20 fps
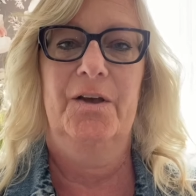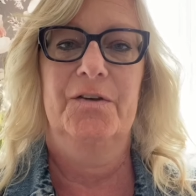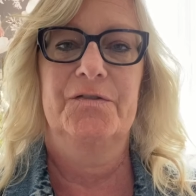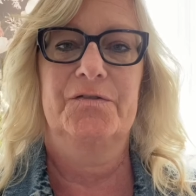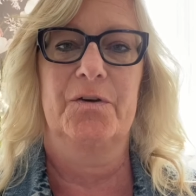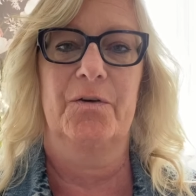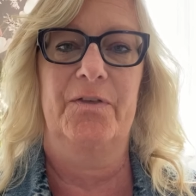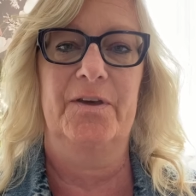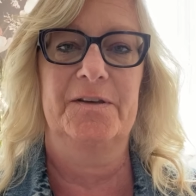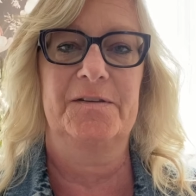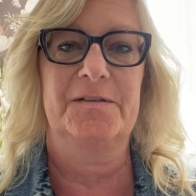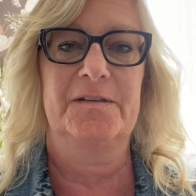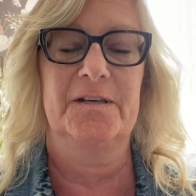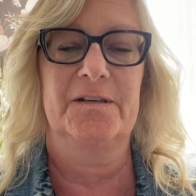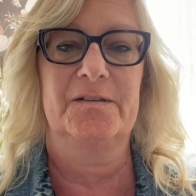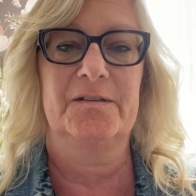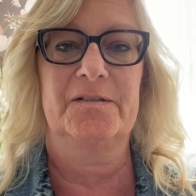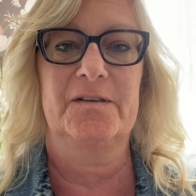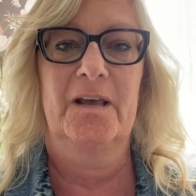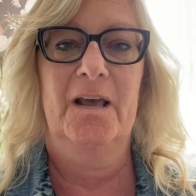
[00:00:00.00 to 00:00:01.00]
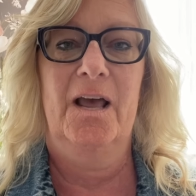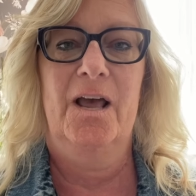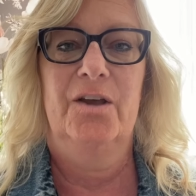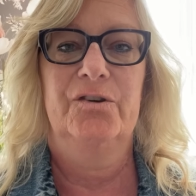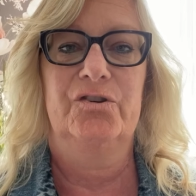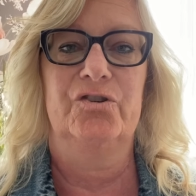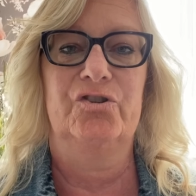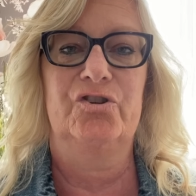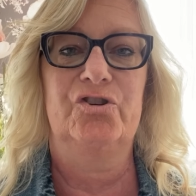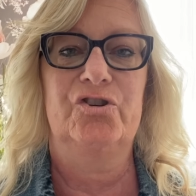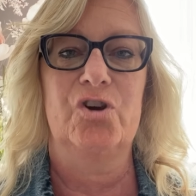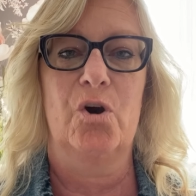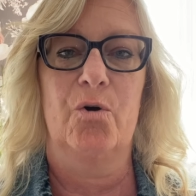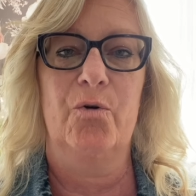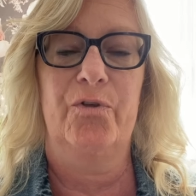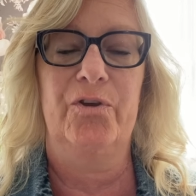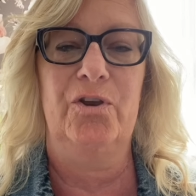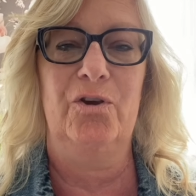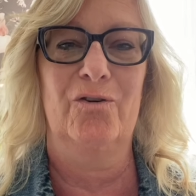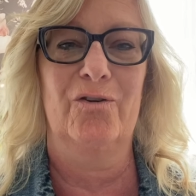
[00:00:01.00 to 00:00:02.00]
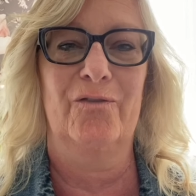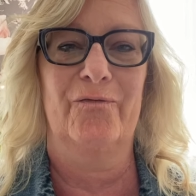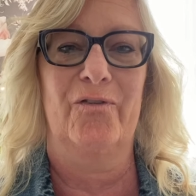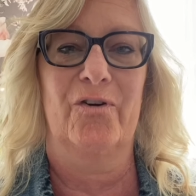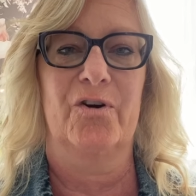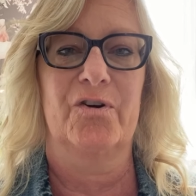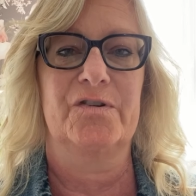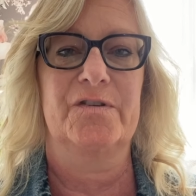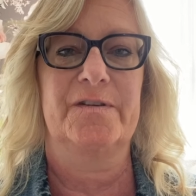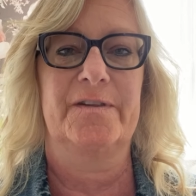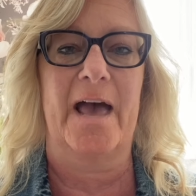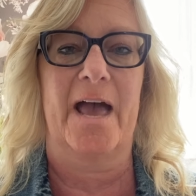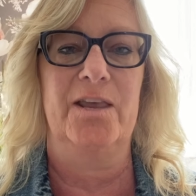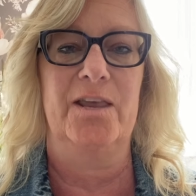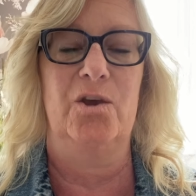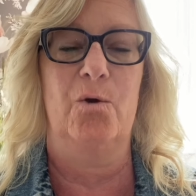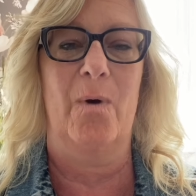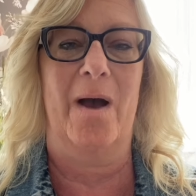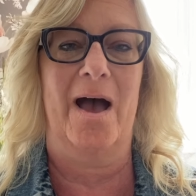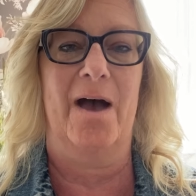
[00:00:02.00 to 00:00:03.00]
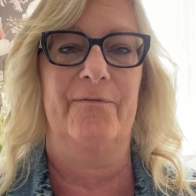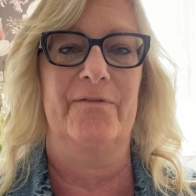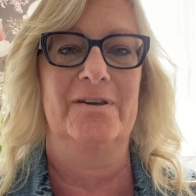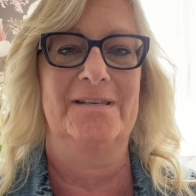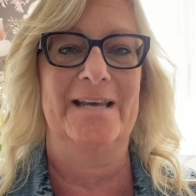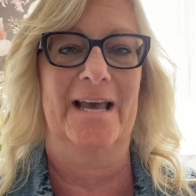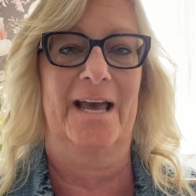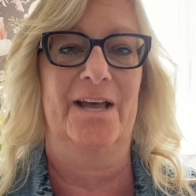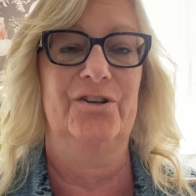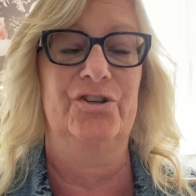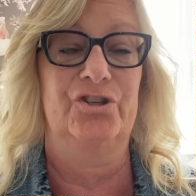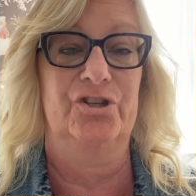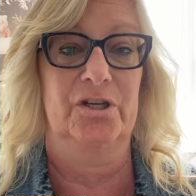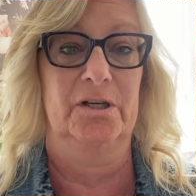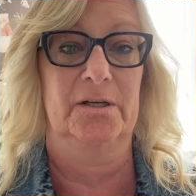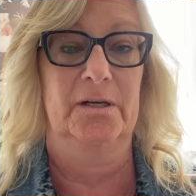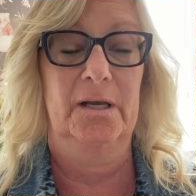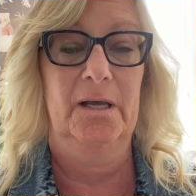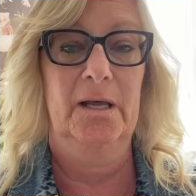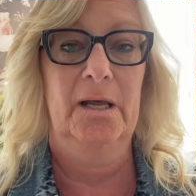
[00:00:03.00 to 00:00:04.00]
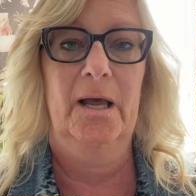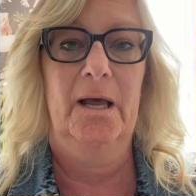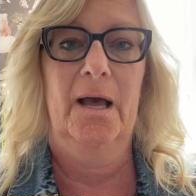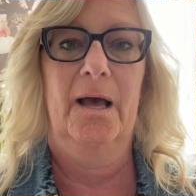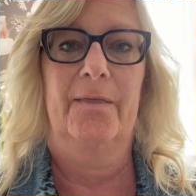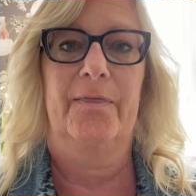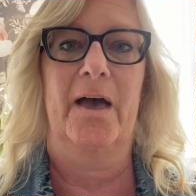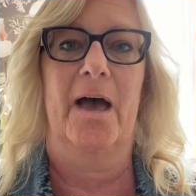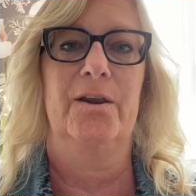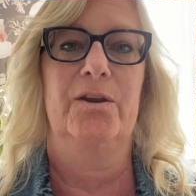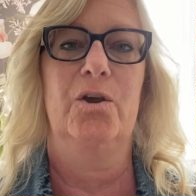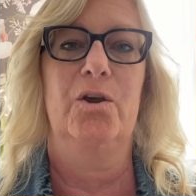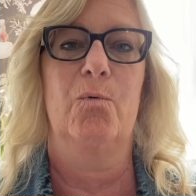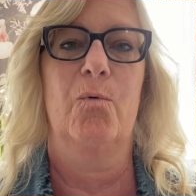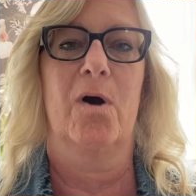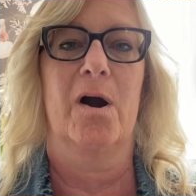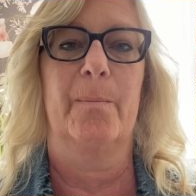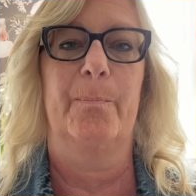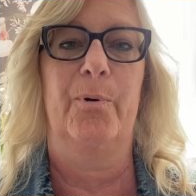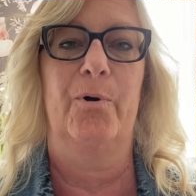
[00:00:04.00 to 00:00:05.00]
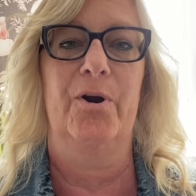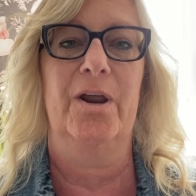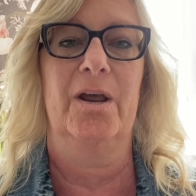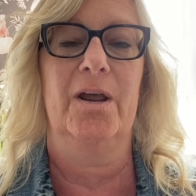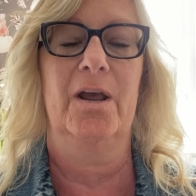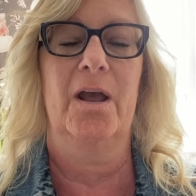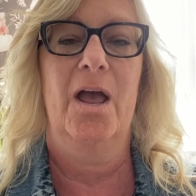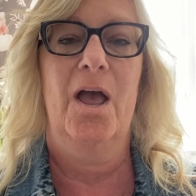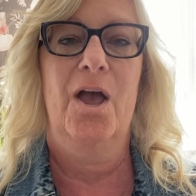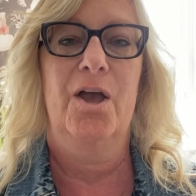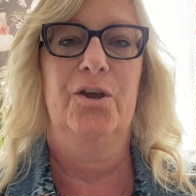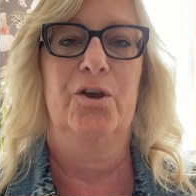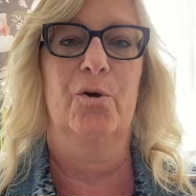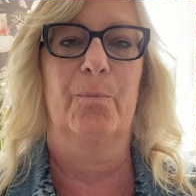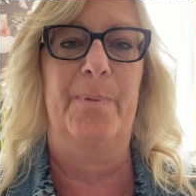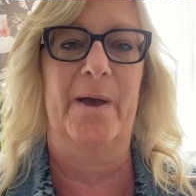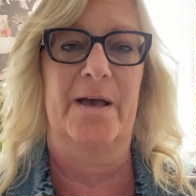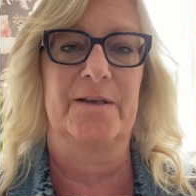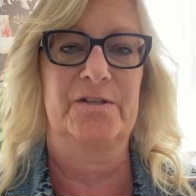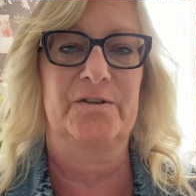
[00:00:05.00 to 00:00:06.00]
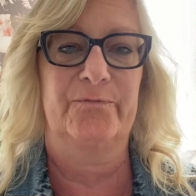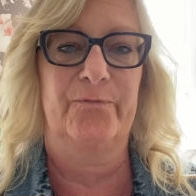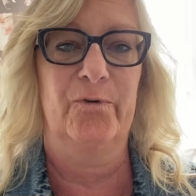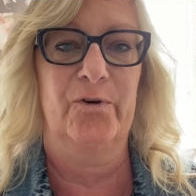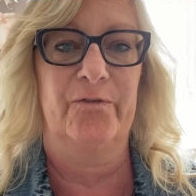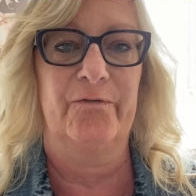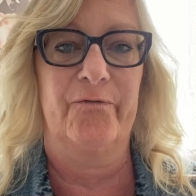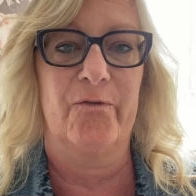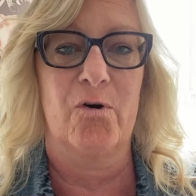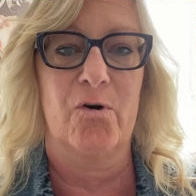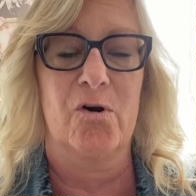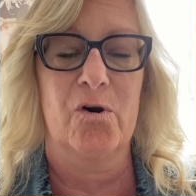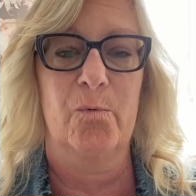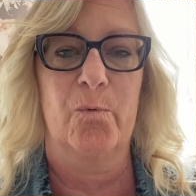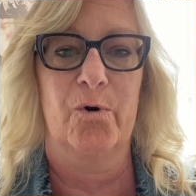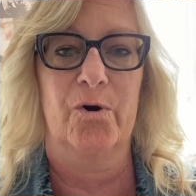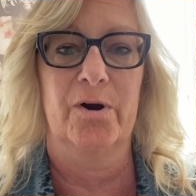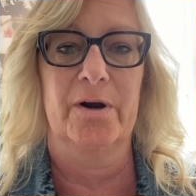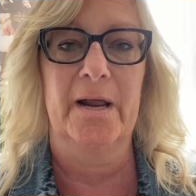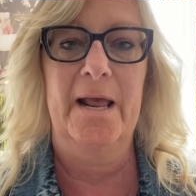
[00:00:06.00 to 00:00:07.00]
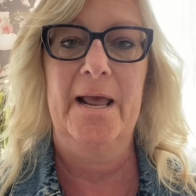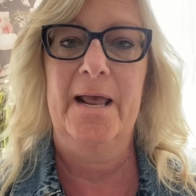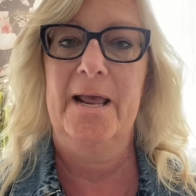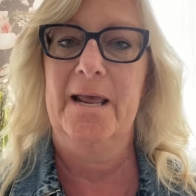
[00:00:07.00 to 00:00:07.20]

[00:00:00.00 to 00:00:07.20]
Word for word: So this is to show the universe that you have intention that you are putting your best foot forward,